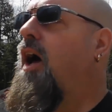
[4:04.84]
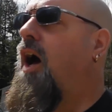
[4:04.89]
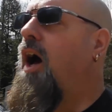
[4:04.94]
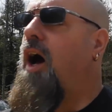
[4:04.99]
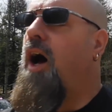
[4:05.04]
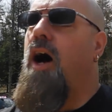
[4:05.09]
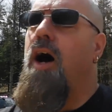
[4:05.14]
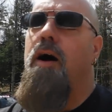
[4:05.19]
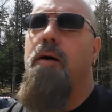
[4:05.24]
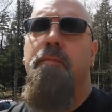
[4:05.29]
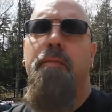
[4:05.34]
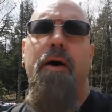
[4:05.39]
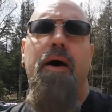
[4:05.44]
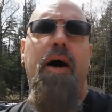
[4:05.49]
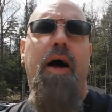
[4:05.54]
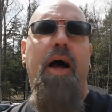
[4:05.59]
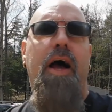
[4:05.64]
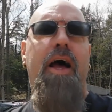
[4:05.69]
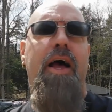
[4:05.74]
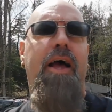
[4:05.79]
Um,
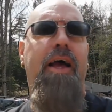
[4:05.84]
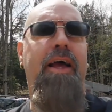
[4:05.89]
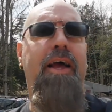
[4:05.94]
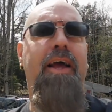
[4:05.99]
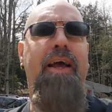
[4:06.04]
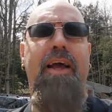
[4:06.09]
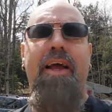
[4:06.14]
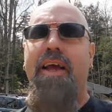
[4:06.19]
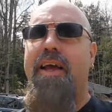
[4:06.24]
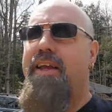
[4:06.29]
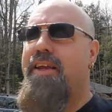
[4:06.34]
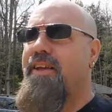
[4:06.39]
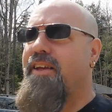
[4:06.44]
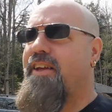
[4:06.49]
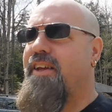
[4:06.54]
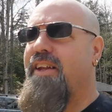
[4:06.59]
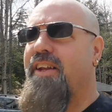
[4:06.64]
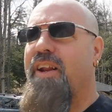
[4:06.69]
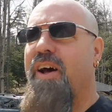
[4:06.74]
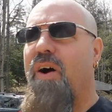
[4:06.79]

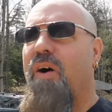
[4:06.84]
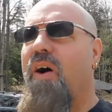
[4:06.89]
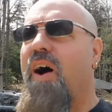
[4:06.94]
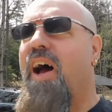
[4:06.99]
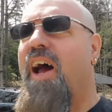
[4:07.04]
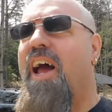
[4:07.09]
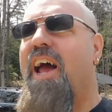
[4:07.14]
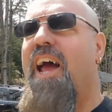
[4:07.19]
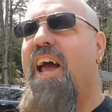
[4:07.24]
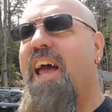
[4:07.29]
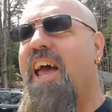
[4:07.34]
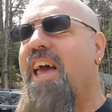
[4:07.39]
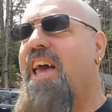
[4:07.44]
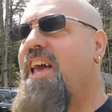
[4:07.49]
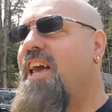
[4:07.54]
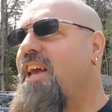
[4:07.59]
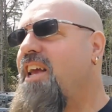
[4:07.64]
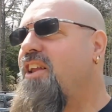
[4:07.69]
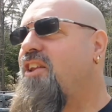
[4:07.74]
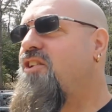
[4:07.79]
you know,
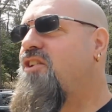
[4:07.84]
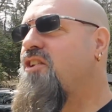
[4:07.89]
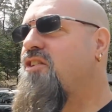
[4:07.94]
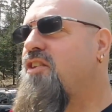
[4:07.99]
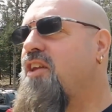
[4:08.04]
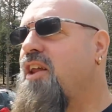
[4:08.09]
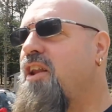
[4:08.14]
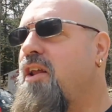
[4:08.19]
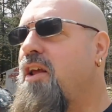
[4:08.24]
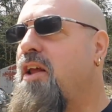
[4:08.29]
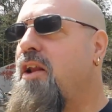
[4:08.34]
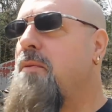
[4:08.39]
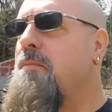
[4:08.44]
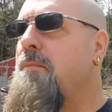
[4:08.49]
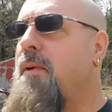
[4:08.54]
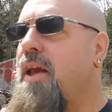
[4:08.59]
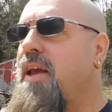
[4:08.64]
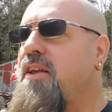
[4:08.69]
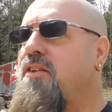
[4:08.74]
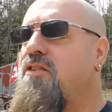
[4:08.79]
it, it's just it, it
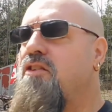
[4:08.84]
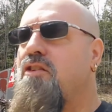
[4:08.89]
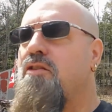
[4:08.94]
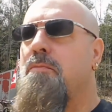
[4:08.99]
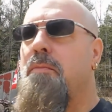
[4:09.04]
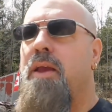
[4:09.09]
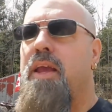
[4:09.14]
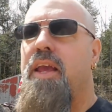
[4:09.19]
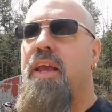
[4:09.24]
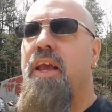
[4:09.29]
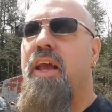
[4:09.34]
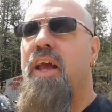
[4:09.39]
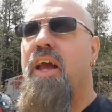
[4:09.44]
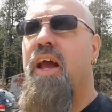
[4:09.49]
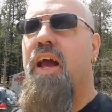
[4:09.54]
amazes me